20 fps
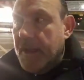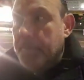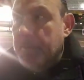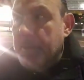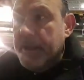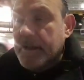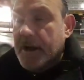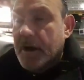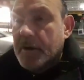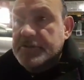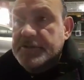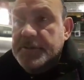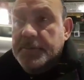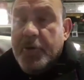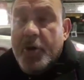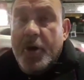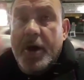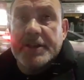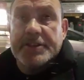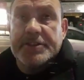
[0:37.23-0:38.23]
I mean, I was
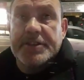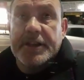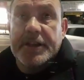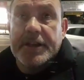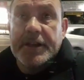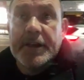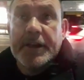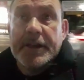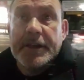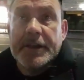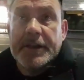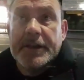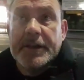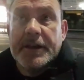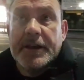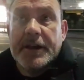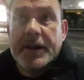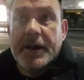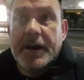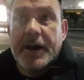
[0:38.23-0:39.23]
surprised that.
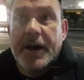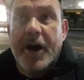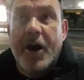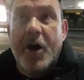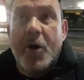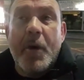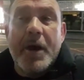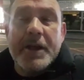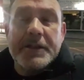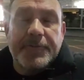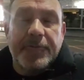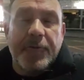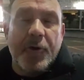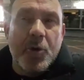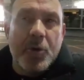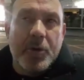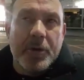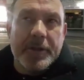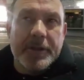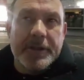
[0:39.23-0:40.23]
I always
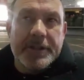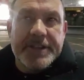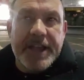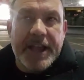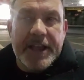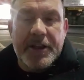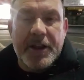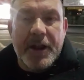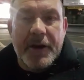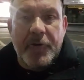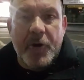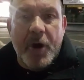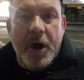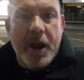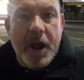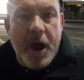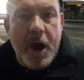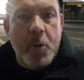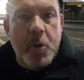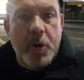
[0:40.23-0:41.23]
thought the second half,
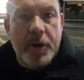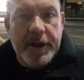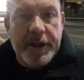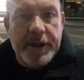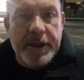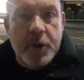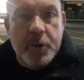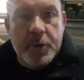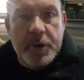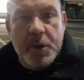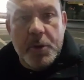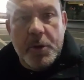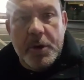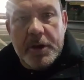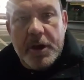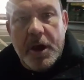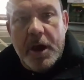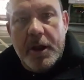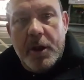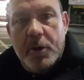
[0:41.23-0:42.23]
I want a
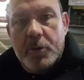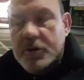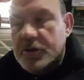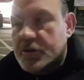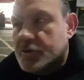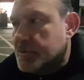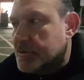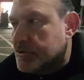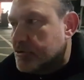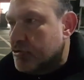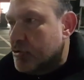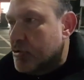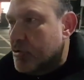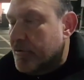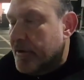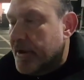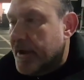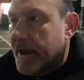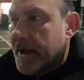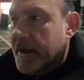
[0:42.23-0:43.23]
0-0, I don't want them to a
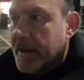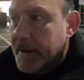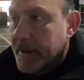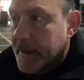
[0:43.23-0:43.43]
draw here.